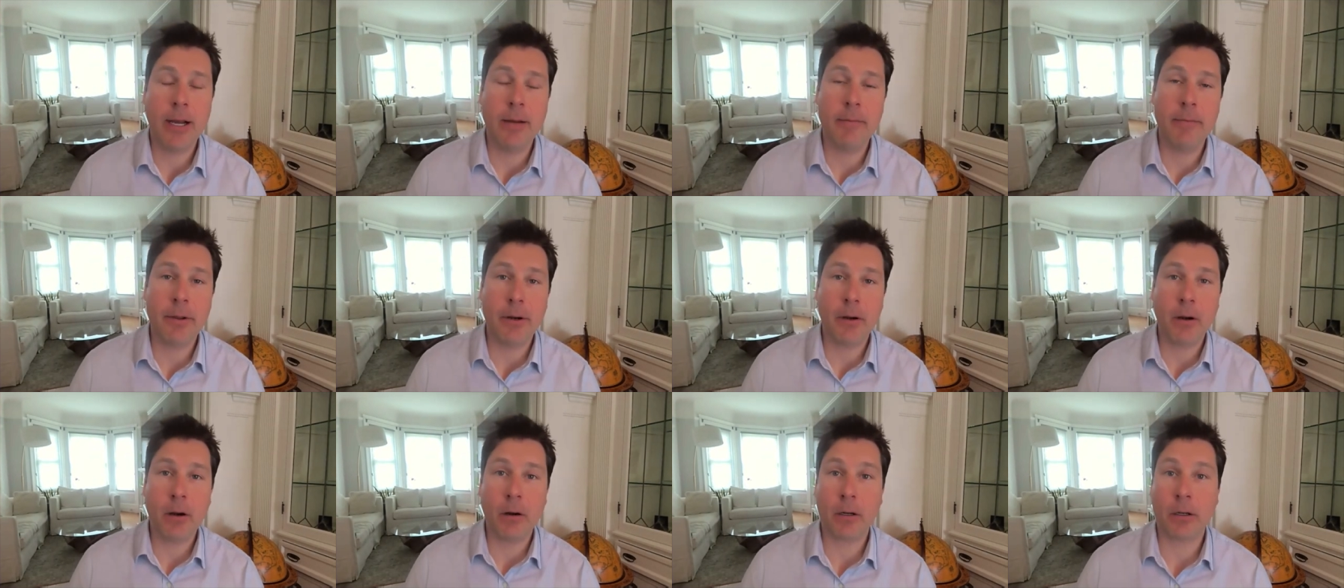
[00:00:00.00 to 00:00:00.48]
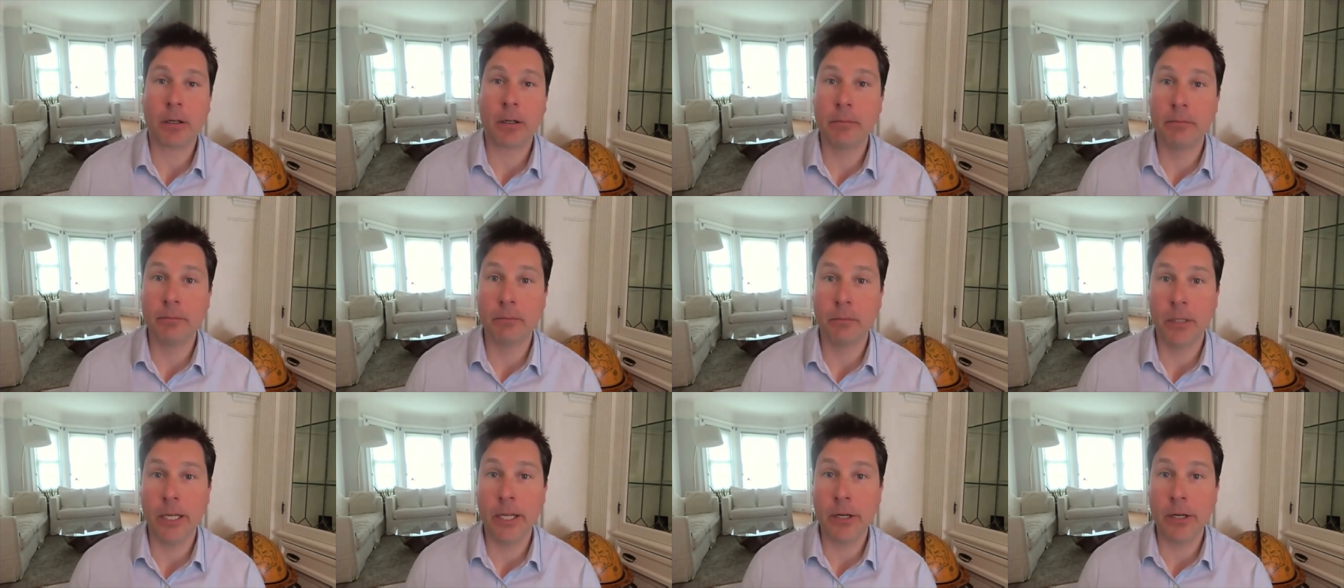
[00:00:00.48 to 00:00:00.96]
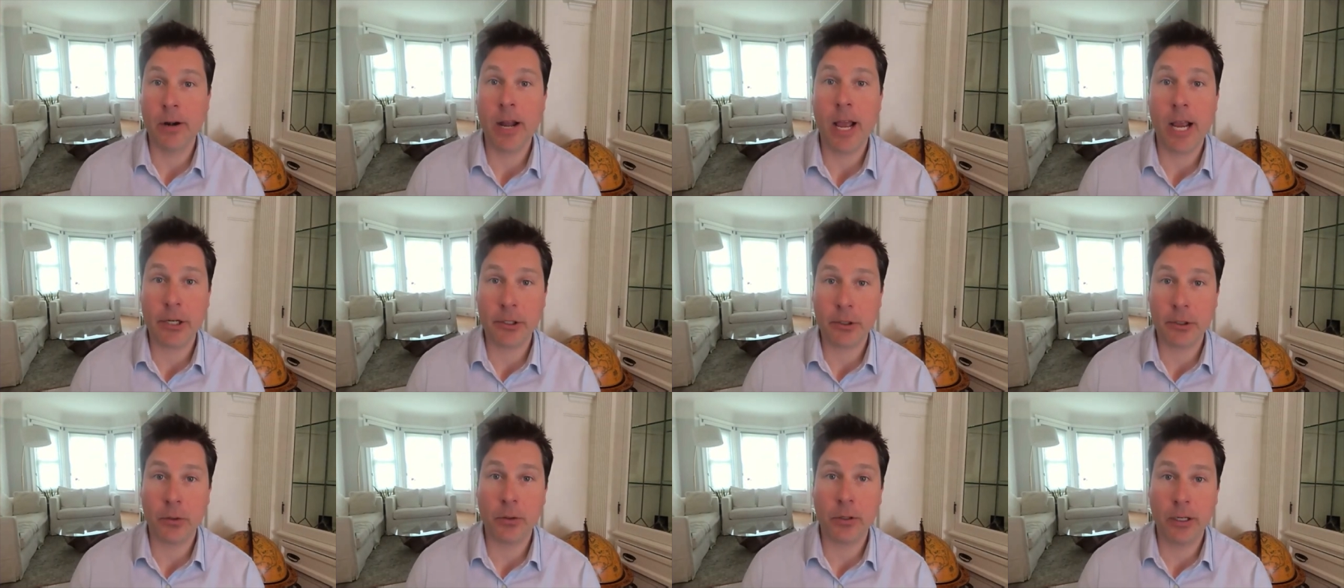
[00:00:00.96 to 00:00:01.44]
There are
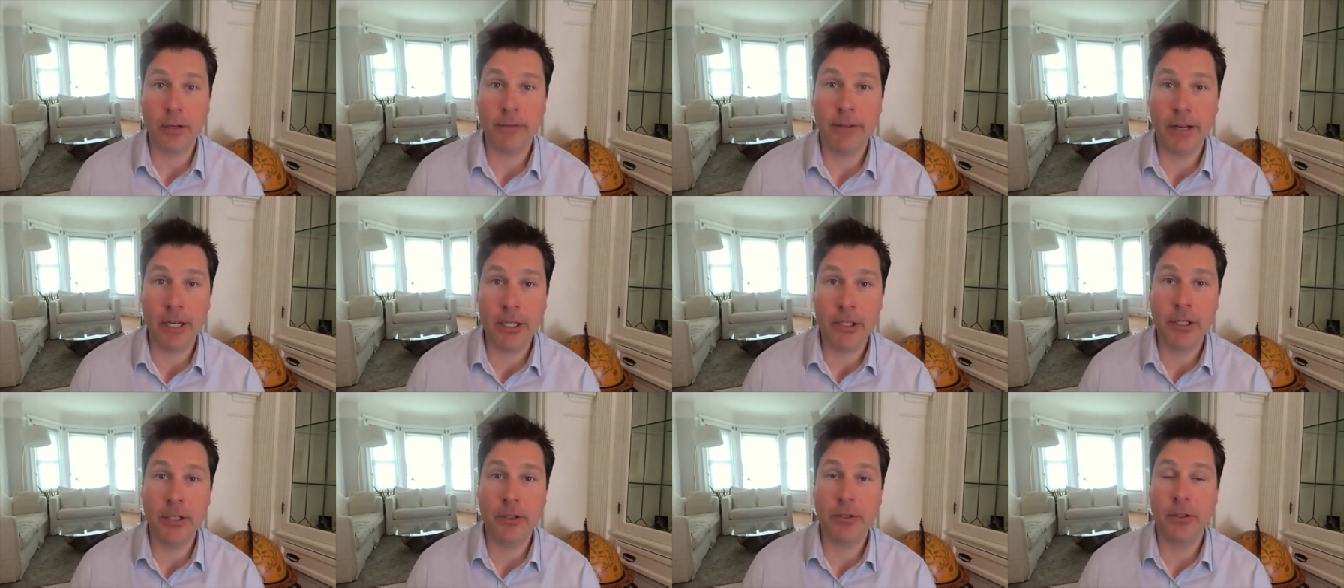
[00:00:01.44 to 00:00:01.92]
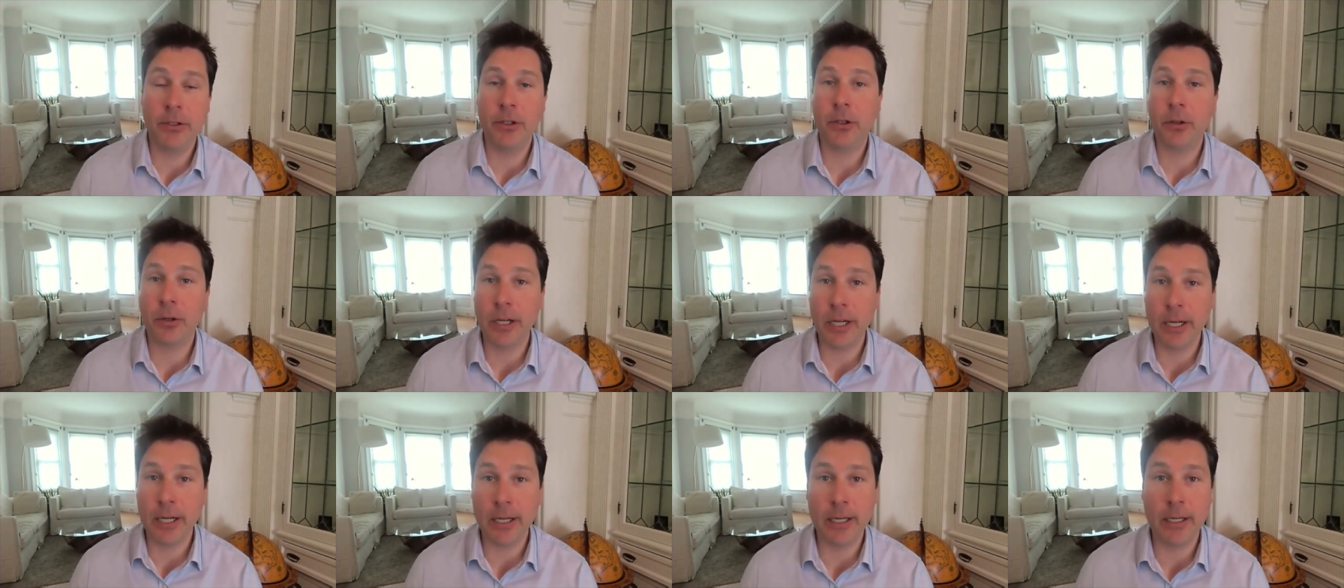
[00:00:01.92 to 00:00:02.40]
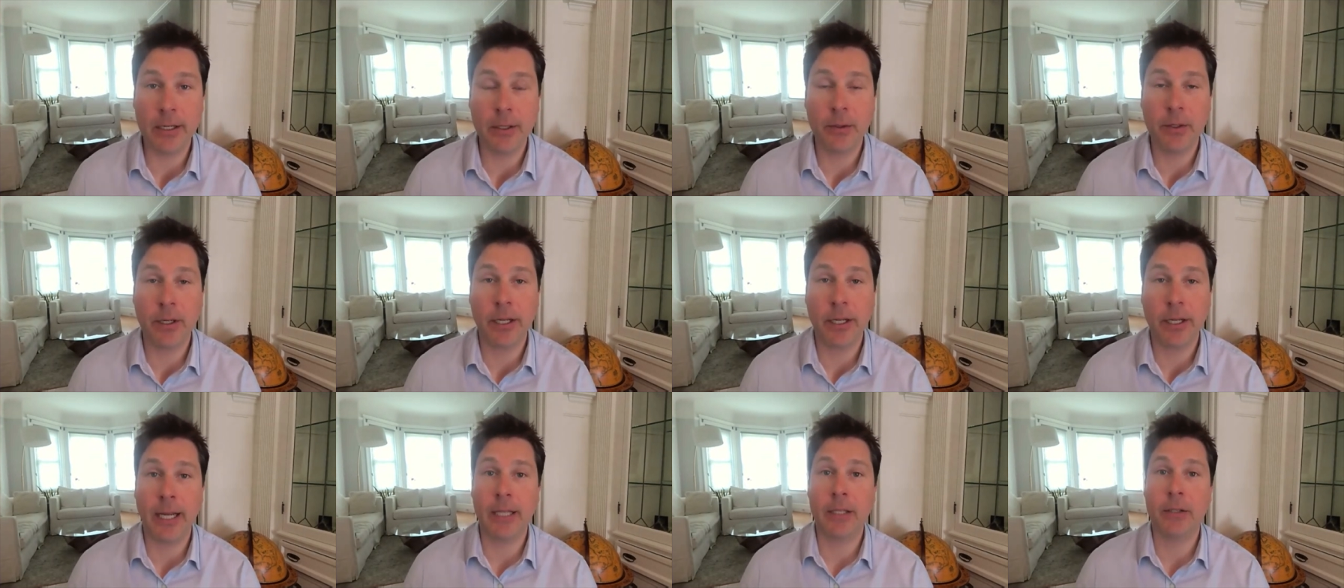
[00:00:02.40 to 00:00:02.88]
international conventions and treaties
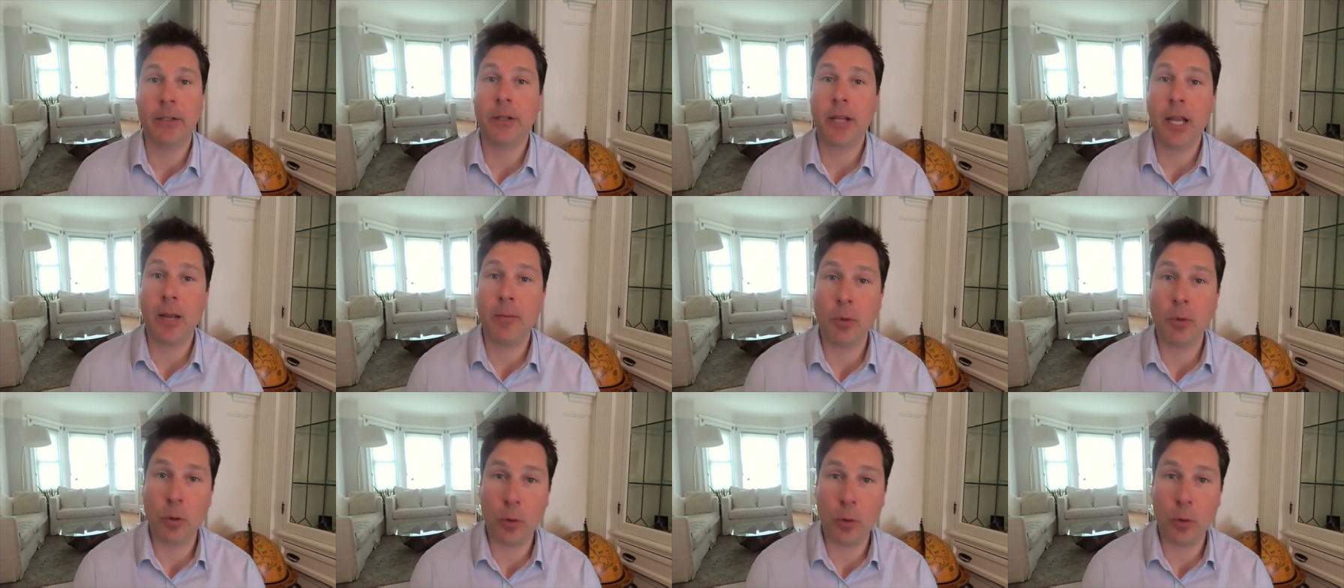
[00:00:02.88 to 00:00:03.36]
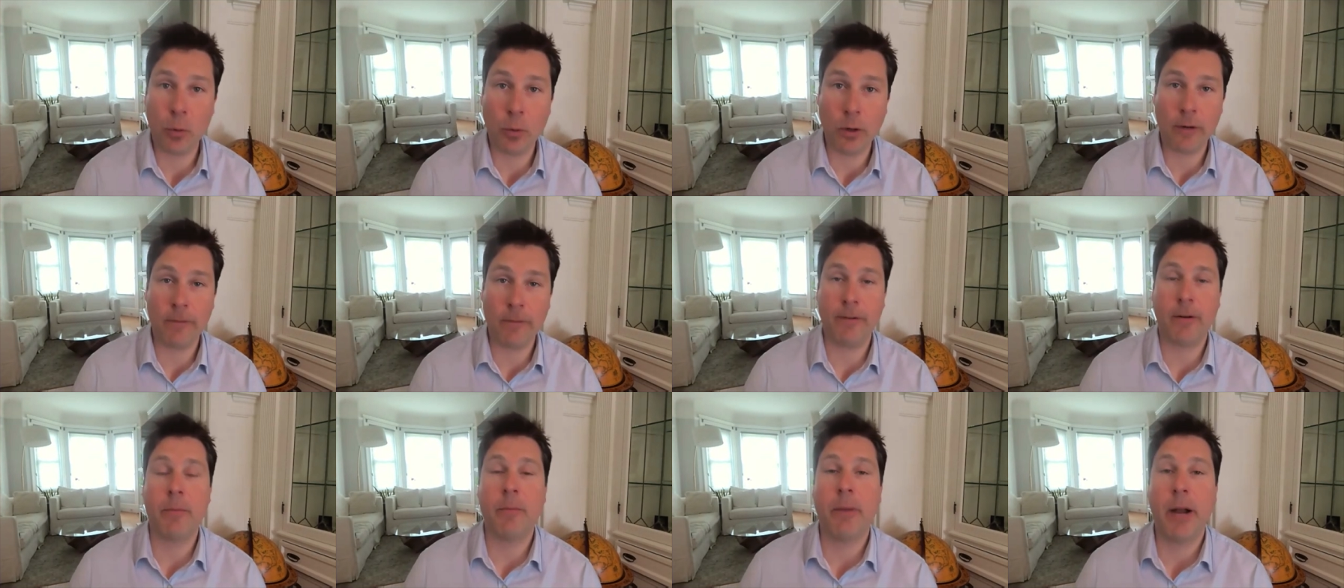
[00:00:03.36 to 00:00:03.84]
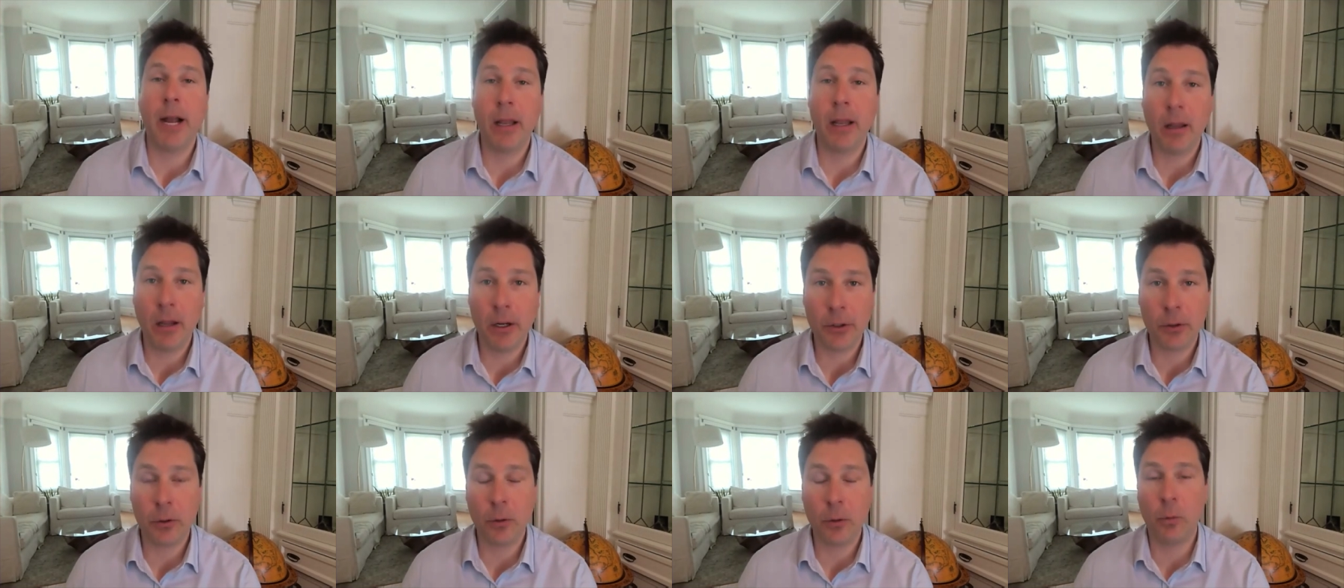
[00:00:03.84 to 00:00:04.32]
against chemical warfare,
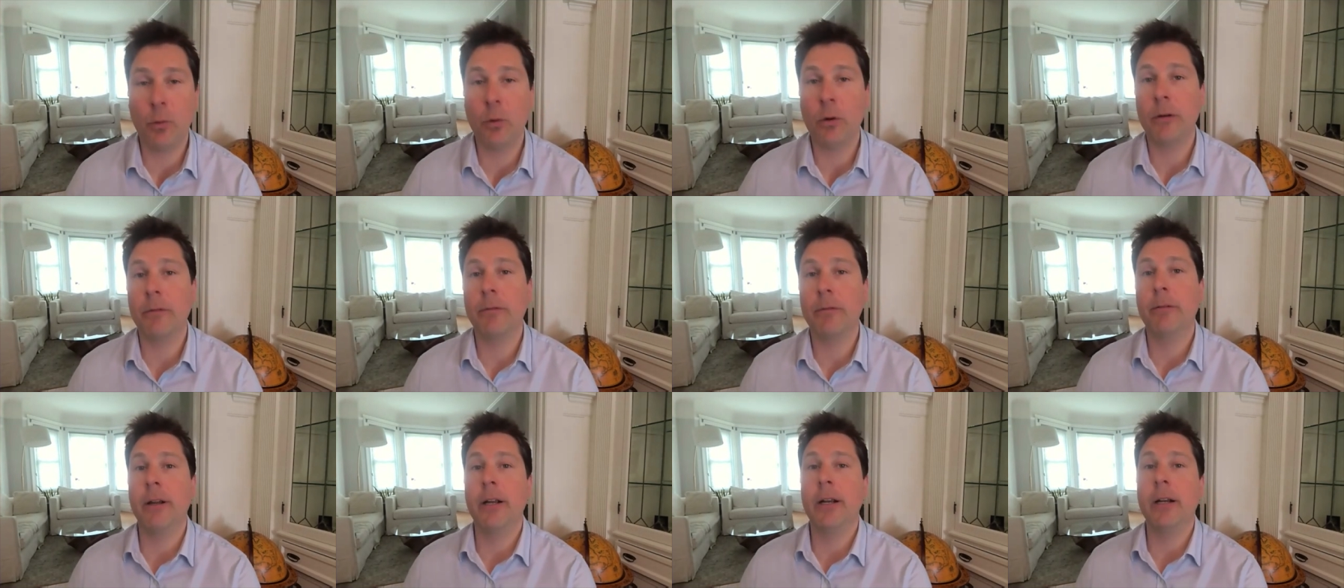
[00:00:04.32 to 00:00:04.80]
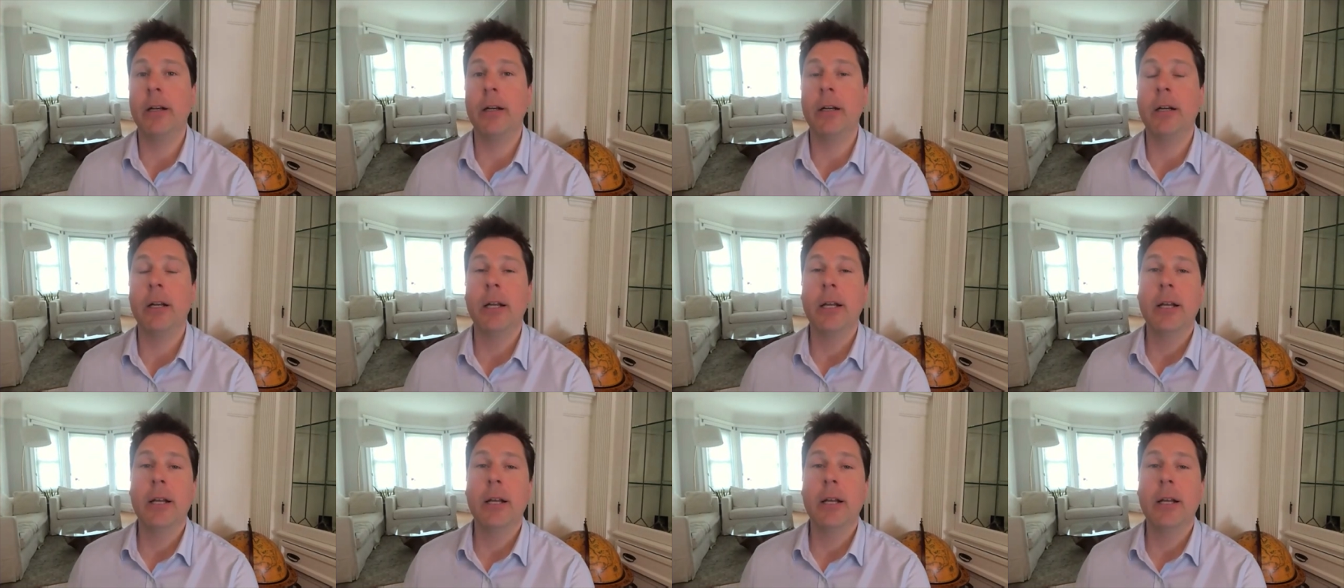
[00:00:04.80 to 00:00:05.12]
biological warfare,